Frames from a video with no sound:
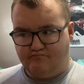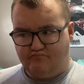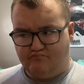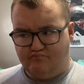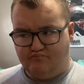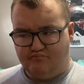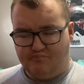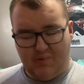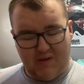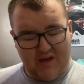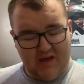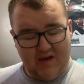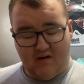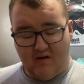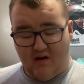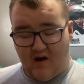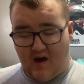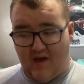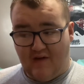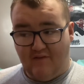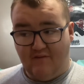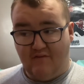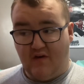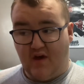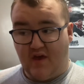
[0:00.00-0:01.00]
being
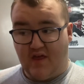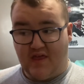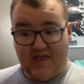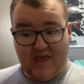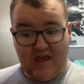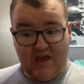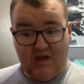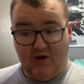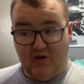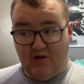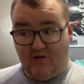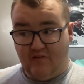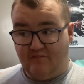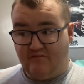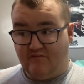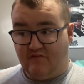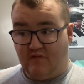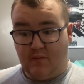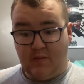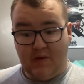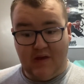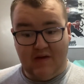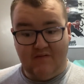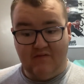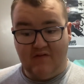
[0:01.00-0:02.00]
alive a secret
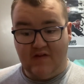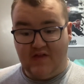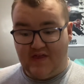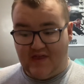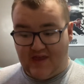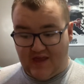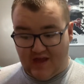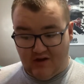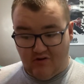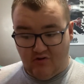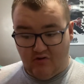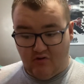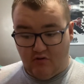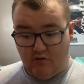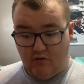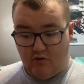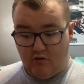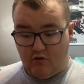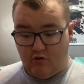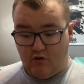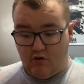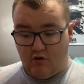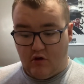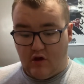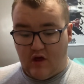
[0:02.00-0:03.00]
from even Diggle
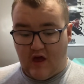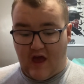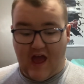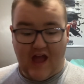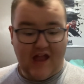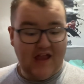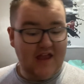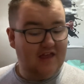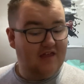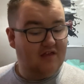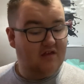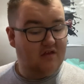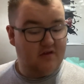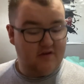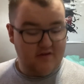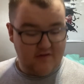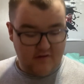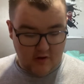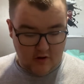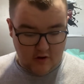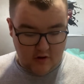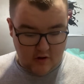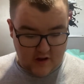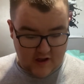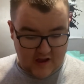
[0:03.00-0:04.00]
and his
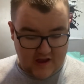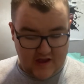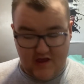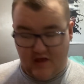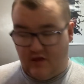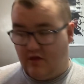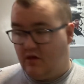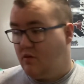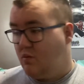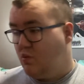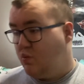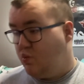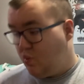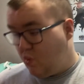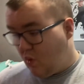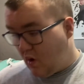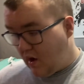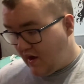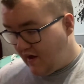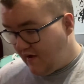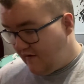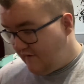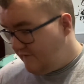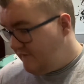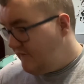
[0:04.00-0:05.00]

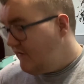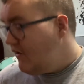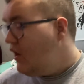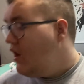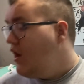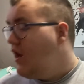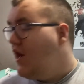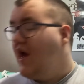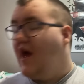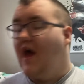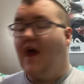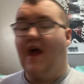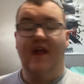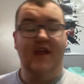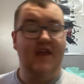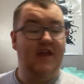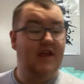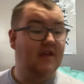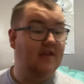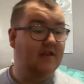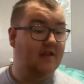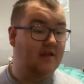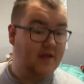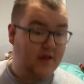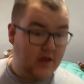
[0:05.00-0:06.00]
wife and
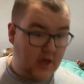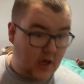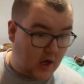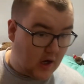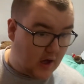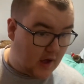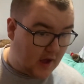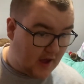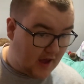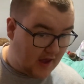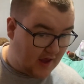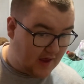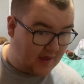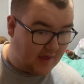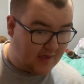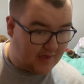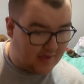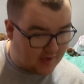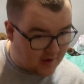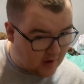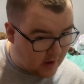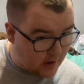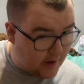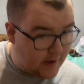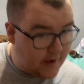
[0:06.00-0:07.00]
his
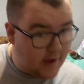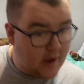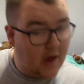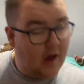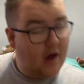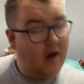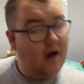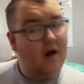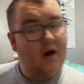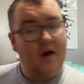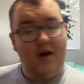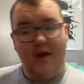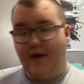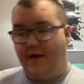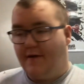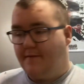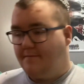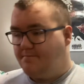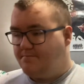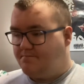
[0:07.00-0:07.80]
son. Like,